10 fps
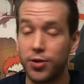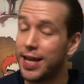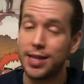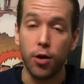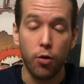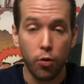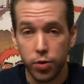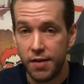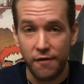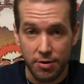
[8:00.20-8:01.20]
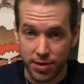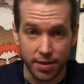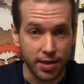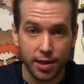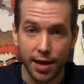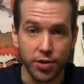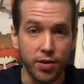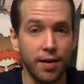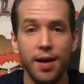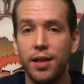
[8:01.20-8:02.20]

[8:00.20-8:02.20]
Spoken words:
Years. That's only found on this collection.